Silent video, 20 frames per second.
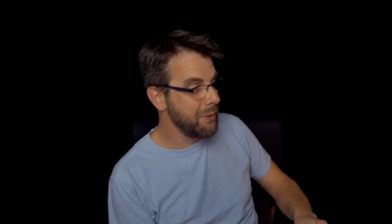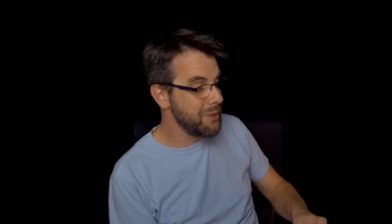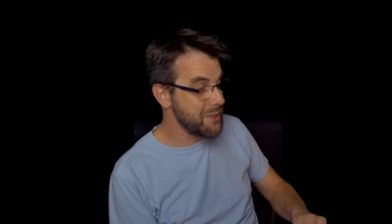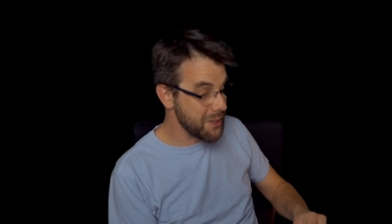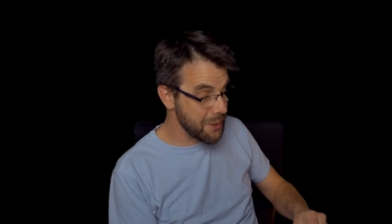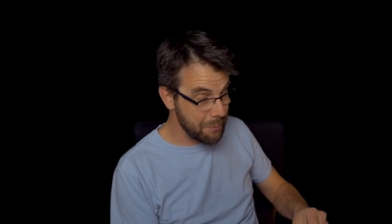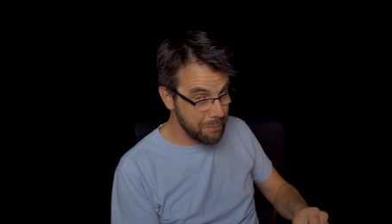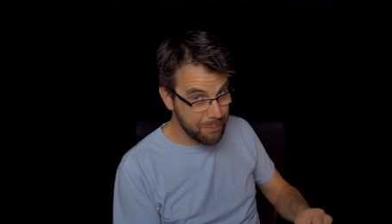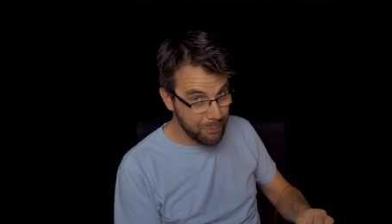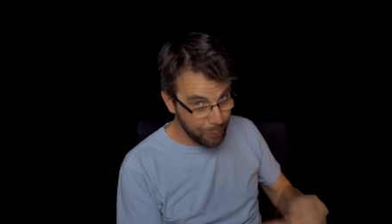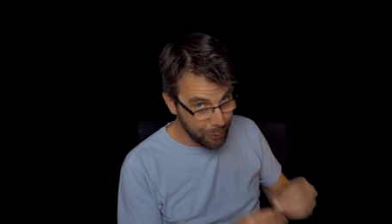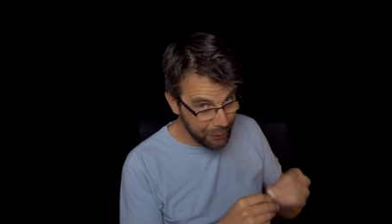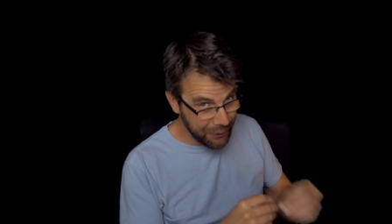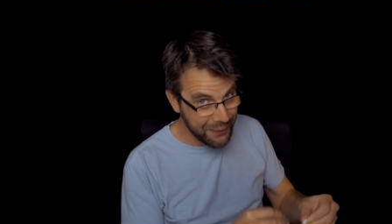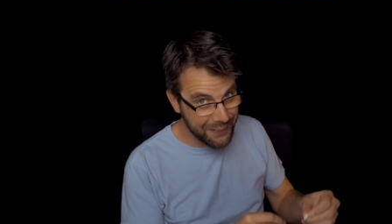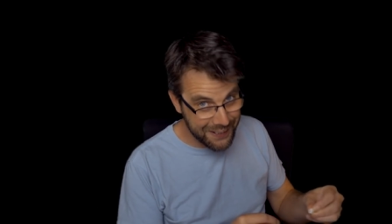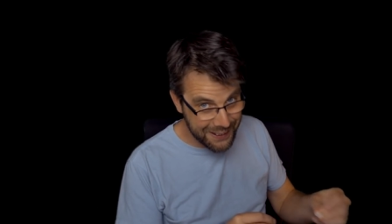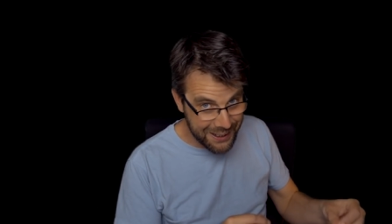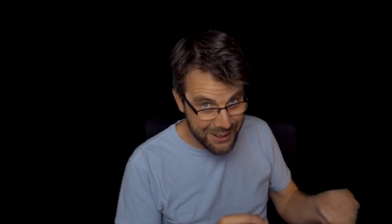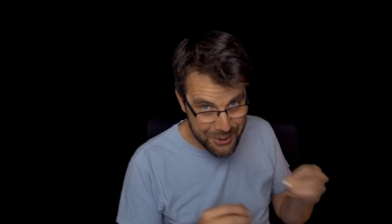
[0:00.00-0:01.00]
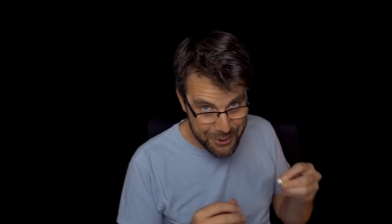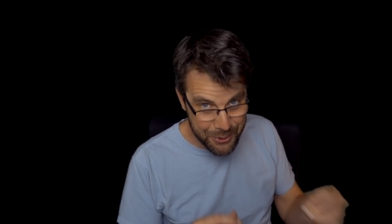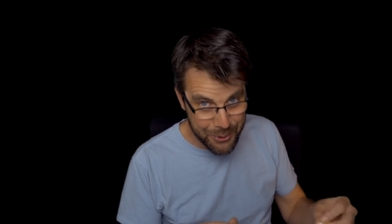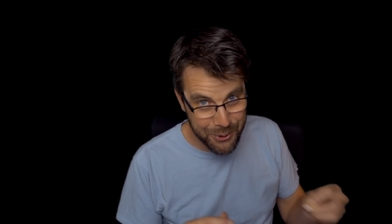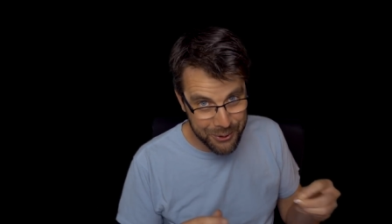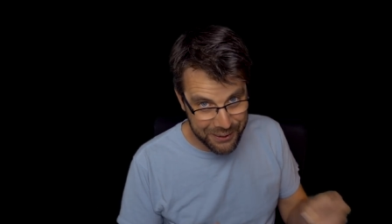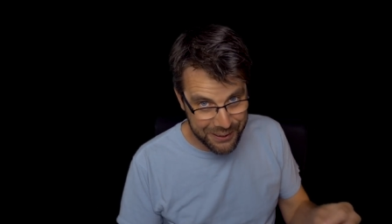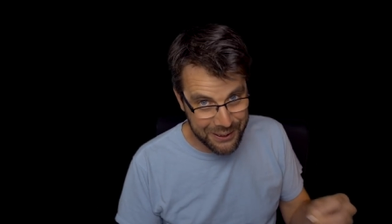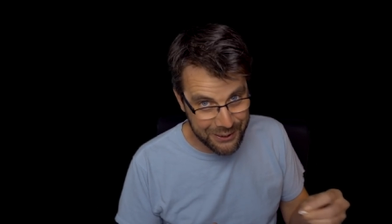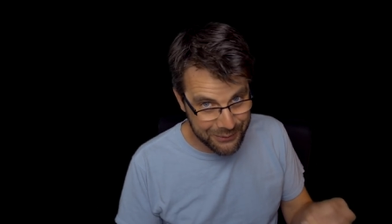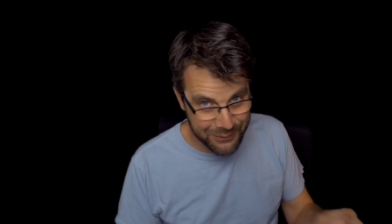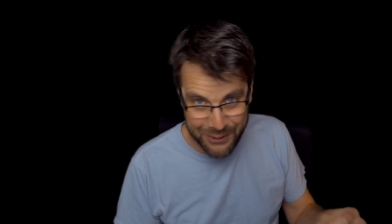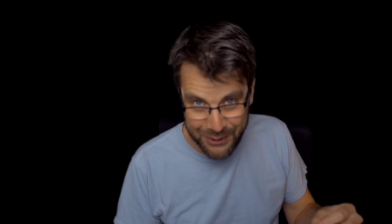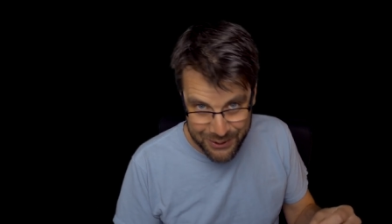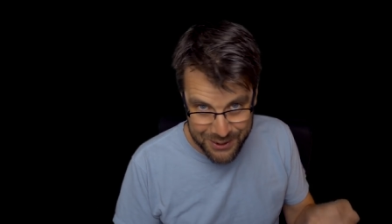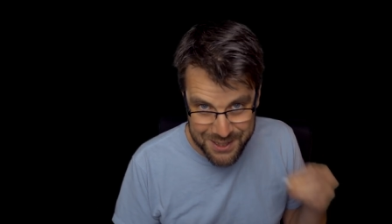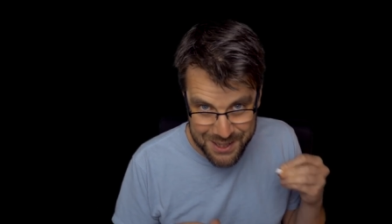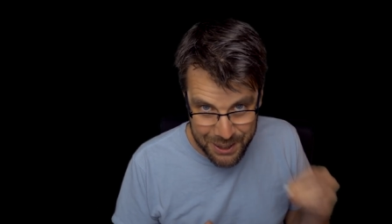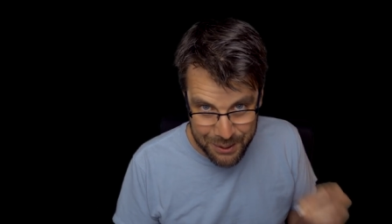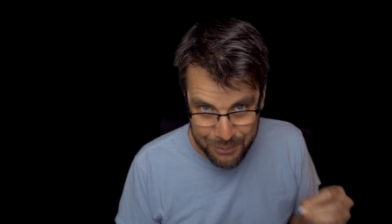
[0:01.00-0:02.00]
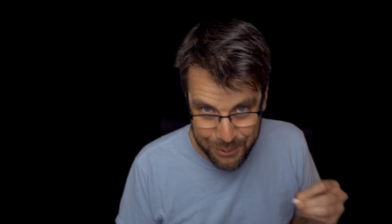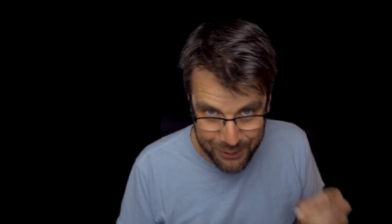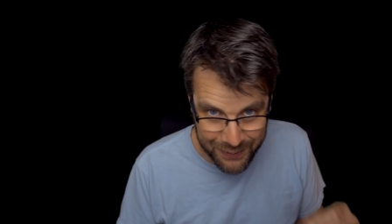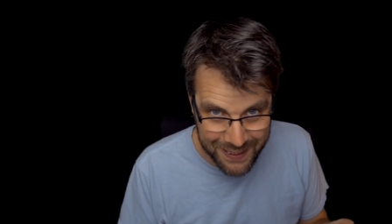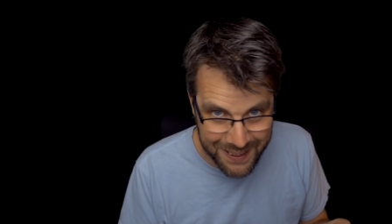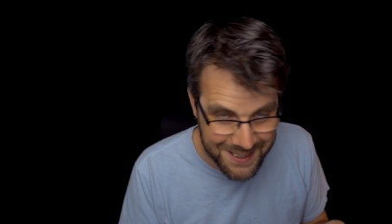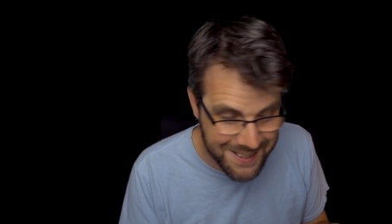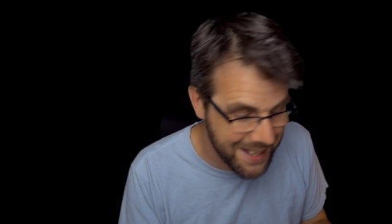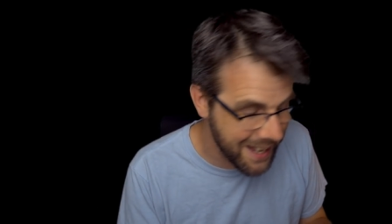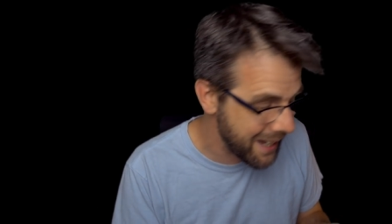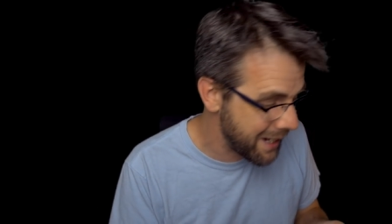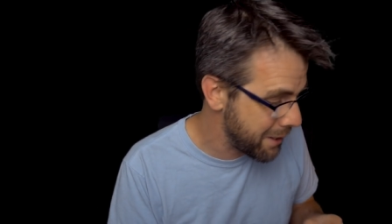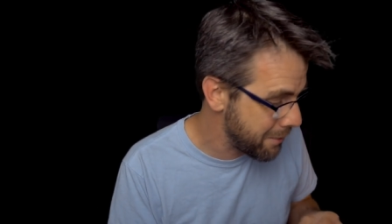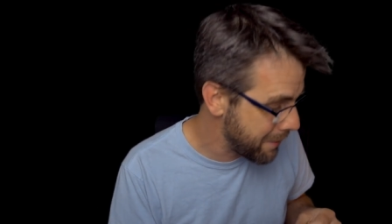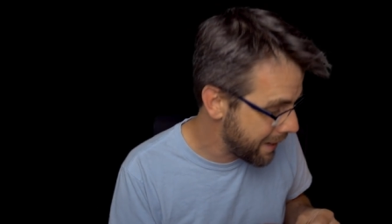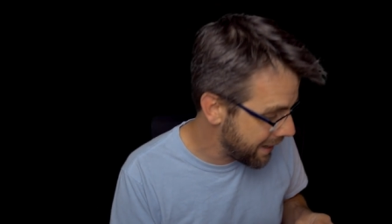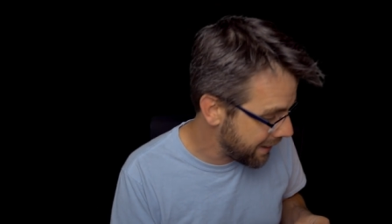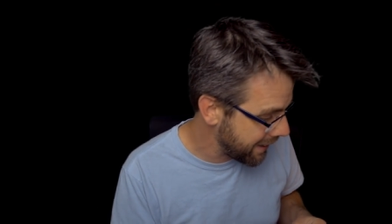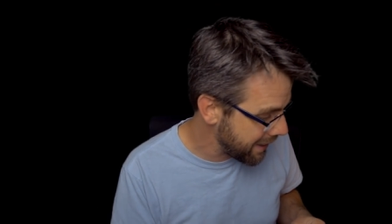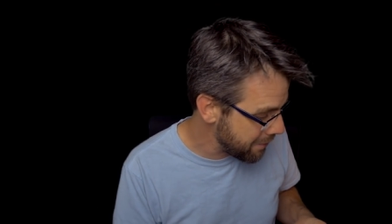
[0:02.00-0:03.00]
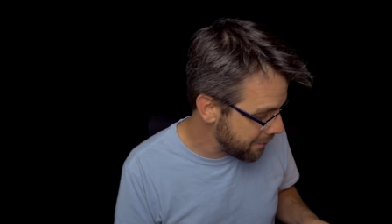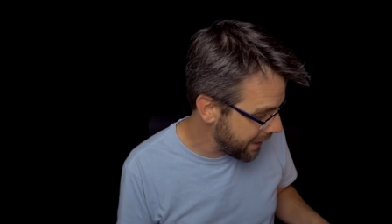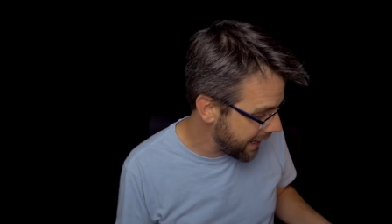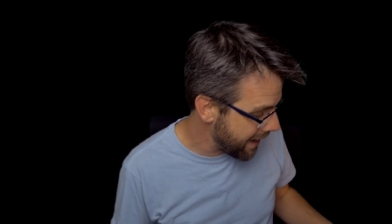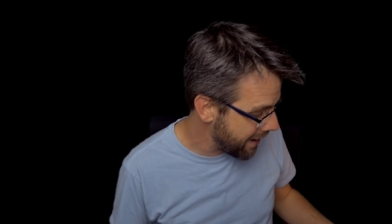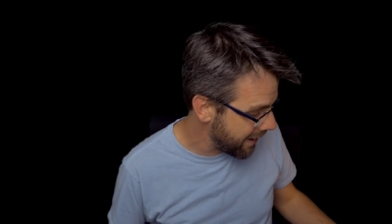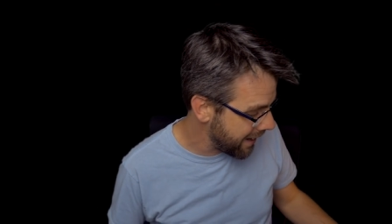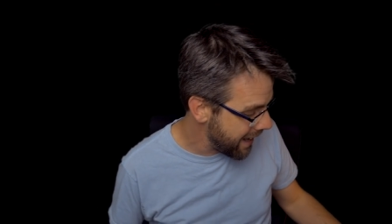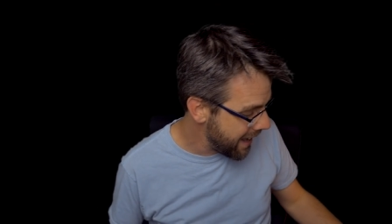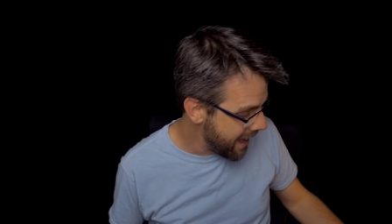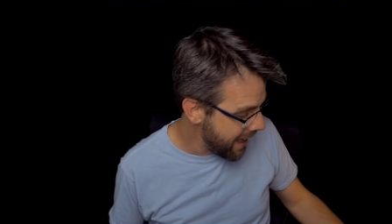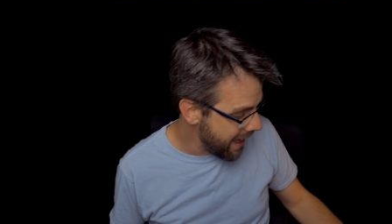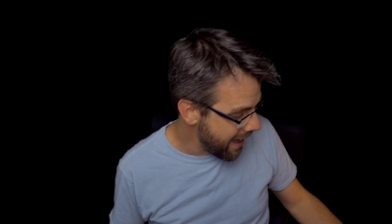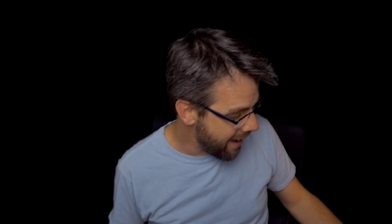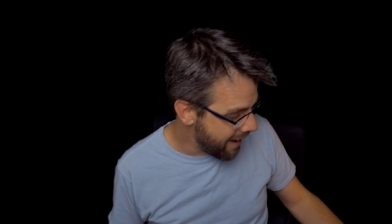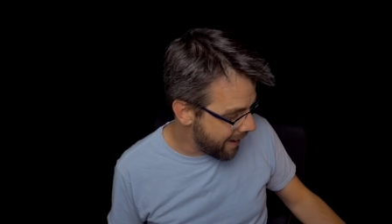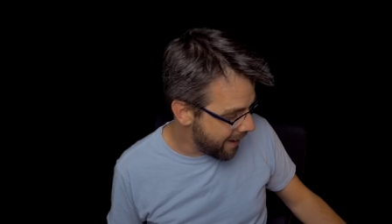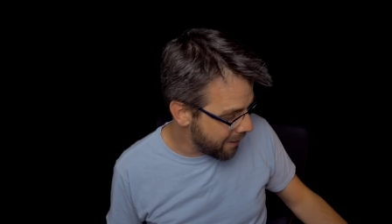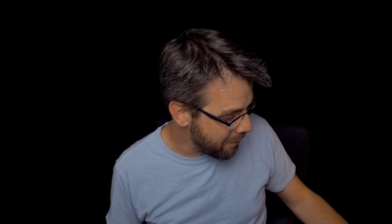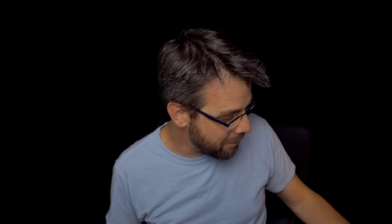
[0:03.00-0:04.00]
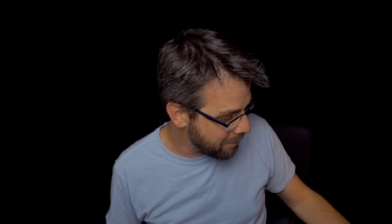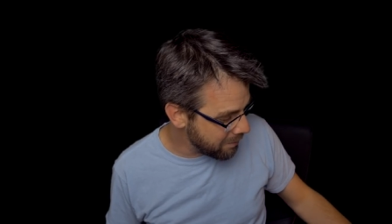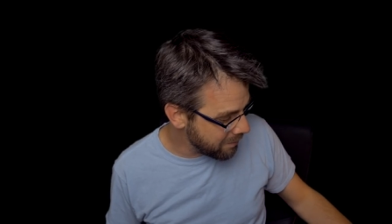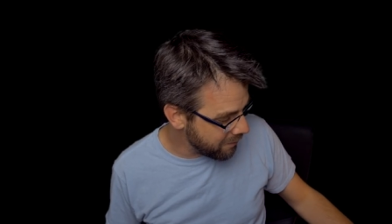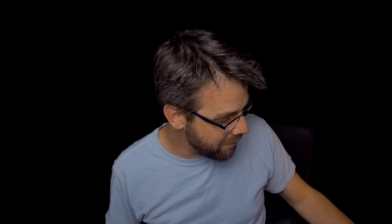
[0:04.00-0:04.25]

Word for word: some really cool interviews that I'm really excited about coming out um,